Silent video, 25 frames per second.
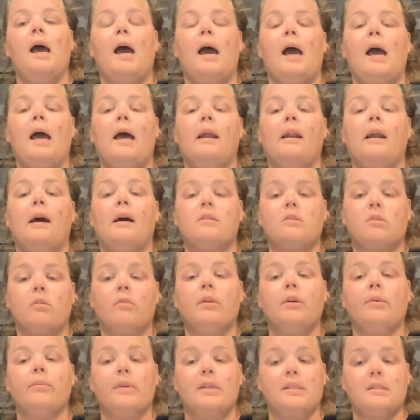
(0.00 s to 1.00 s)
and has
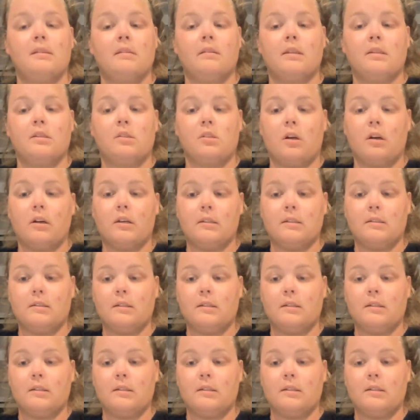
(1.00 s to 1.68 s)
only recently started